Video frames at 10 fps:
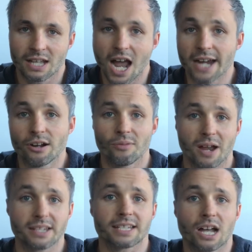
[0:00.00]
I know
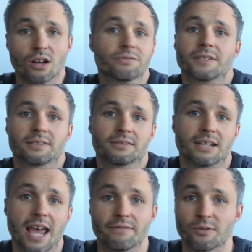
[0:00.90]
myself and
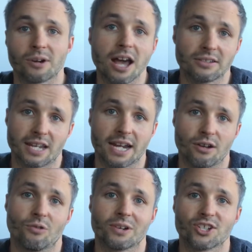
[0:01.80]
everyone else I
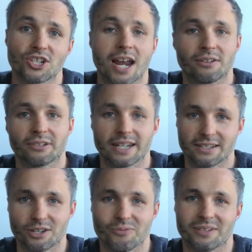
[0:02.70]
know, we generally
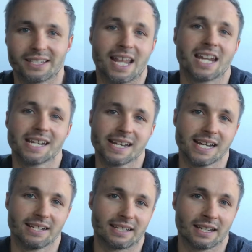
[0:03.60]
as humans tend to
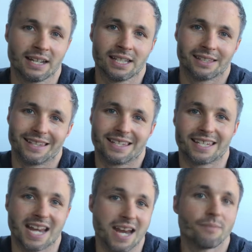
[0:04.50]
eat the
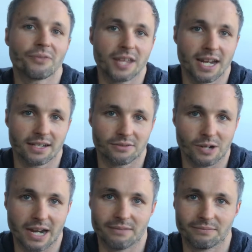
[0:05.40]
same things,
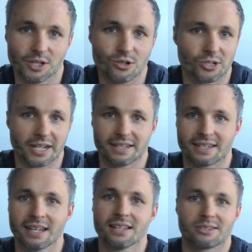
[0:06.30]
right? Usually
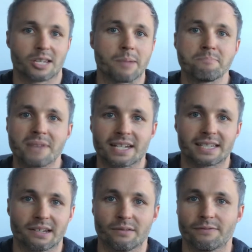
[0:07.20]
it's some mix
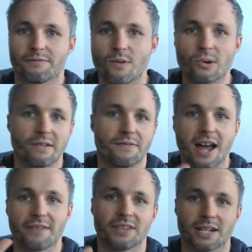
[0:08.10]
of 4 to
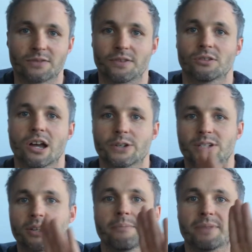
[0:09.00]
5 things for lunch,
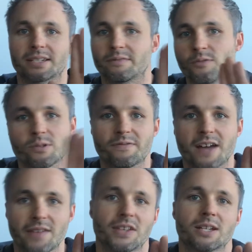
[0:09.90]
some mix of 4 to
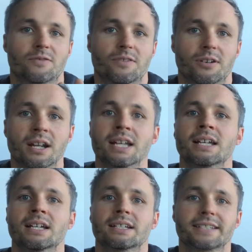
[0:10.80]
5 things for
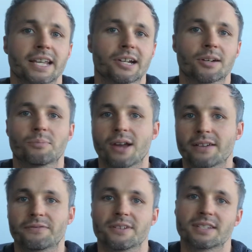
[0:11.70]
dinner,
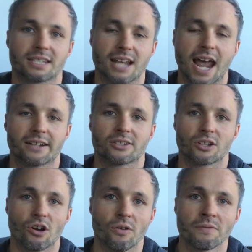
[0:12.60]
breakfast, snacks.
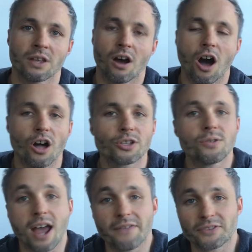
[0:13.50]
So all
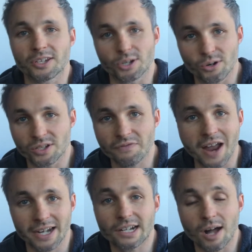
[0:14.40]
you have to do is
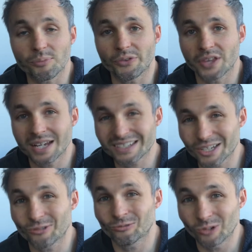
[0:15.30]
find a couple things
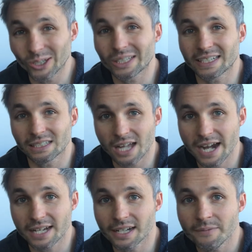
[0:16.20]
you really
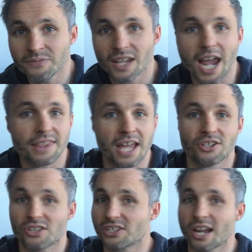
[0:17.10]
like and then
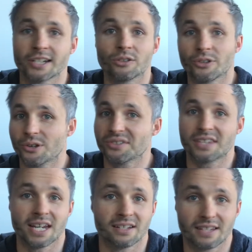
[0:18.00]
just cycle those
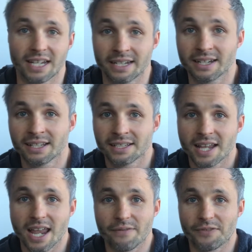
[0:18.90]
things in.
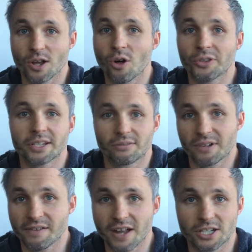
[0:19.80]
If the only
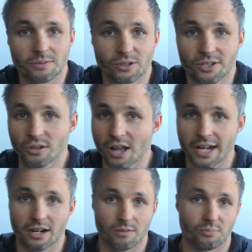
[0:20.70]
3 vegetables you
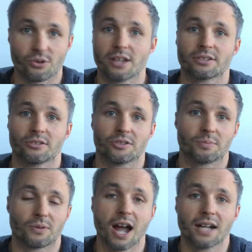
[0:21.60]
like are Brussels,
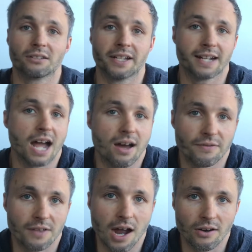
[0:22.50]
broccoli, and
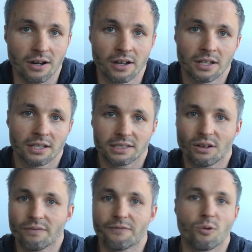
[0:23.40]
cauliflower,
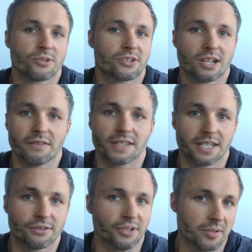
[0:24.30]
don't force yourself to
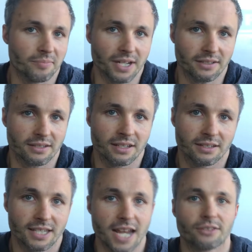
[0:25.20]
eat green beans.
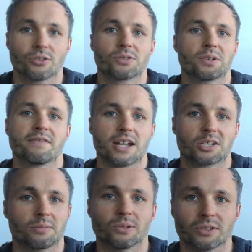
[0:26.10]
Take those 3
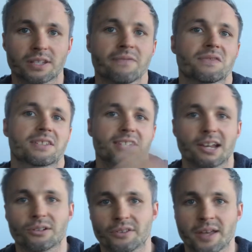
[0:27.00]
vegetables,
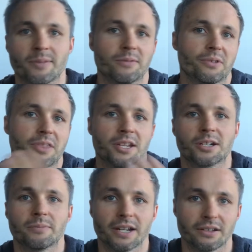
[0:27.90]
cycle them in within
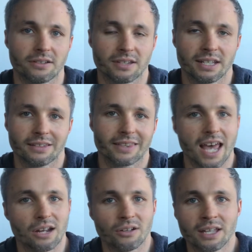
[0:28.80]
your meals.
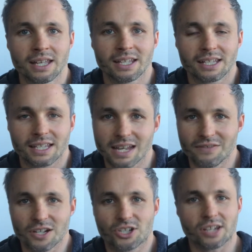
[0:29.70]
That'll give
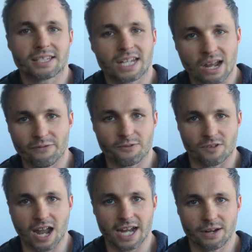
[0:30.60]
you just enough
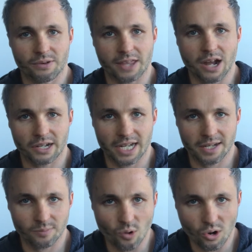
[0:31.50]
variety without
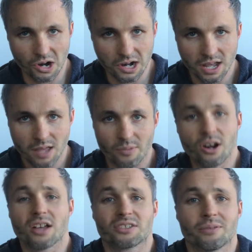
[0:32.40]
getting bored, but
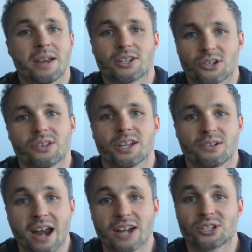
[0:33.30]
also make sure that
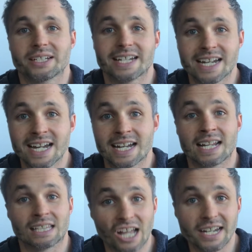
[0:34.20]
you're actually eating
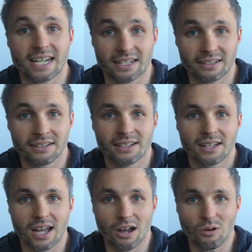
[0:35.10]
and liking
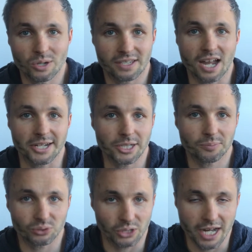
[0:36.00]
what's on your
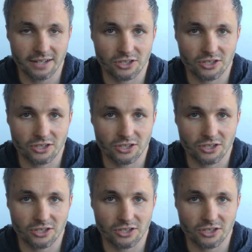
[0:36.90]
plate.